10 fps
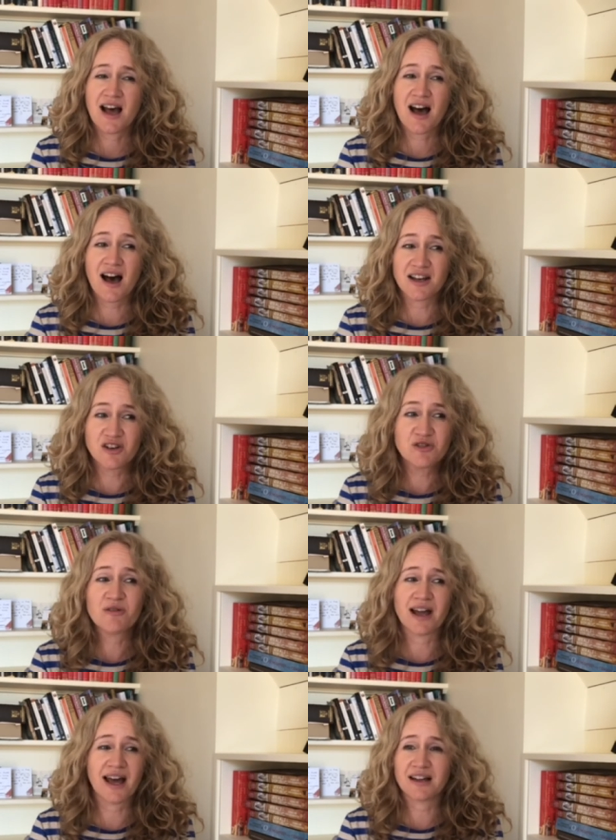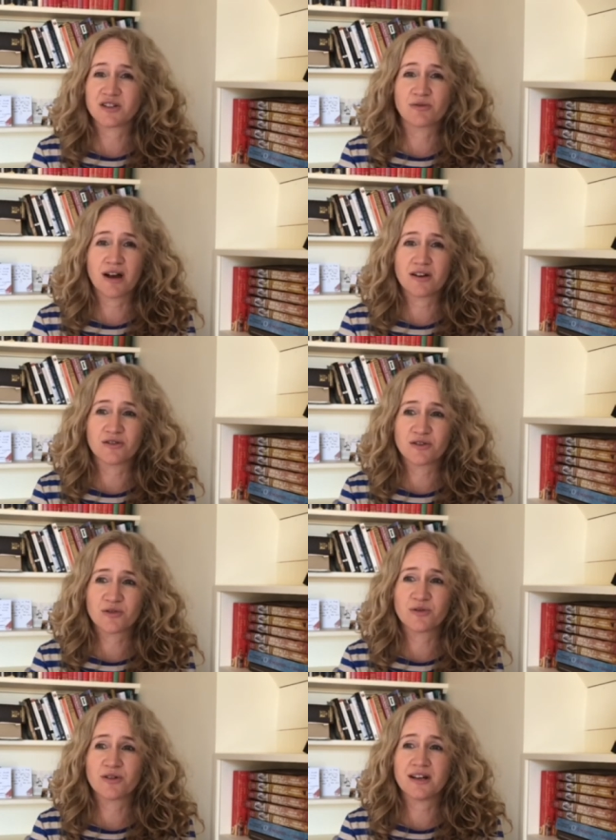I knew I had to write her
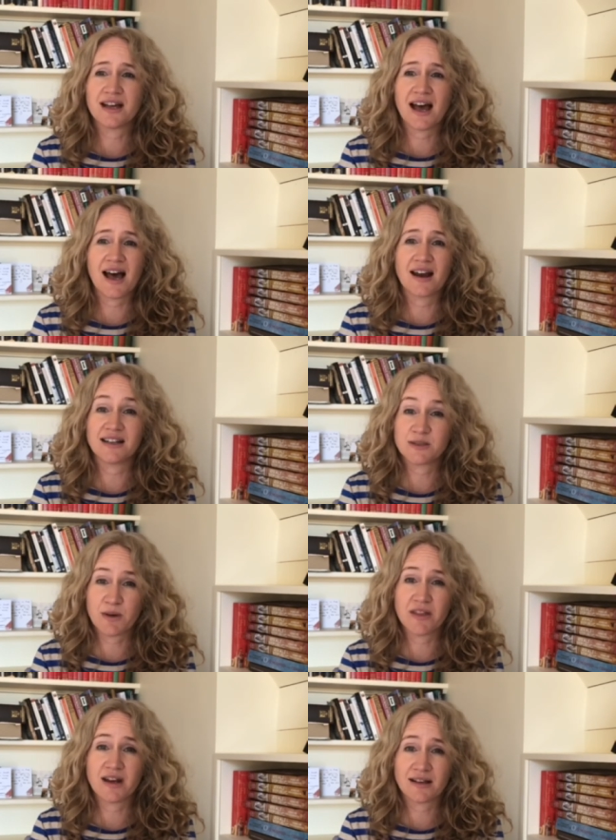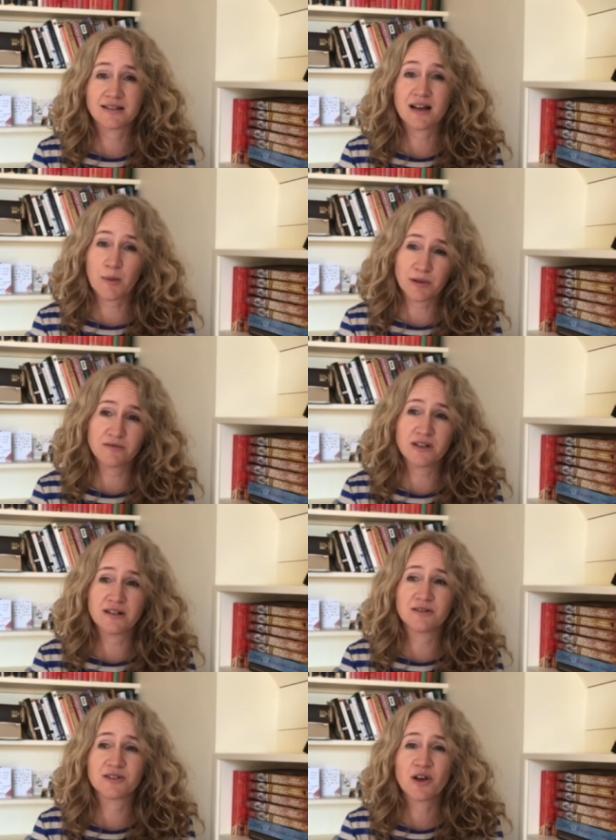story, and I spent the next couple of years